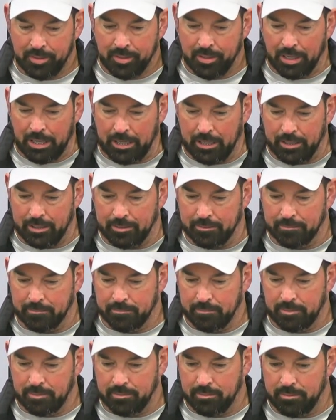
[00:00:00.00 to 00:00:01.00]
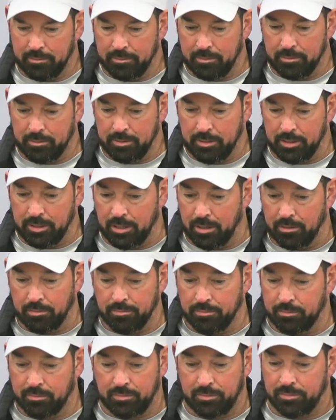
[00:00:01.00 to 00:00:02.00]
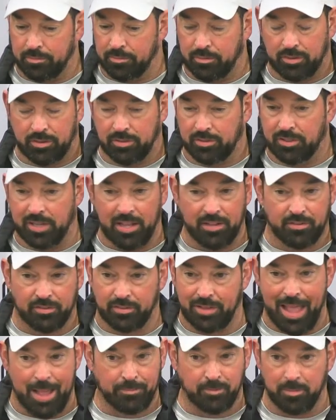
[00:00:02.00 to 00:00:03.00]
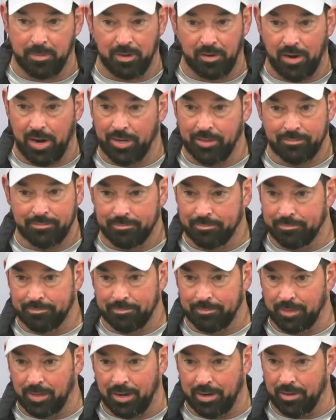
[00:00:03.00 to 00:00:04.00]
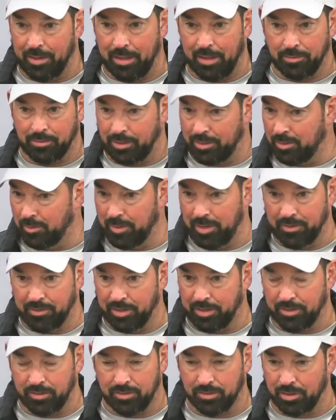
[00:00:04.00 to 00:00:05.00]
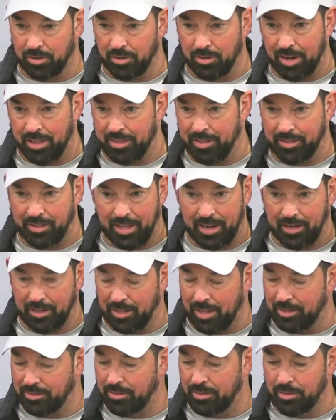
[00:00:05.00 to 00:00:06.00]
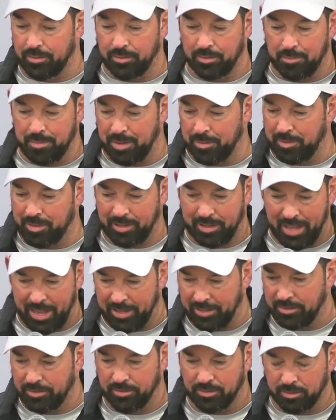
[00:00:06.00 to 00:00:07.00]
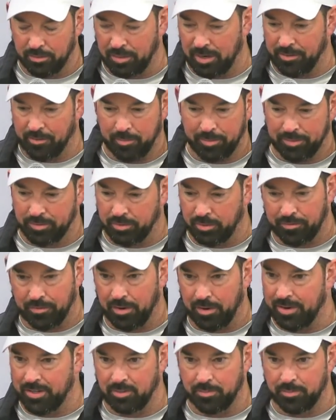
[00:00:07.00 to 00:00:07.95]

you know, Seth's snaps have been great. You know, I know that was a little bit of a concern. I think that had a lot to do with maybe the cadence or whatever. But so far, he's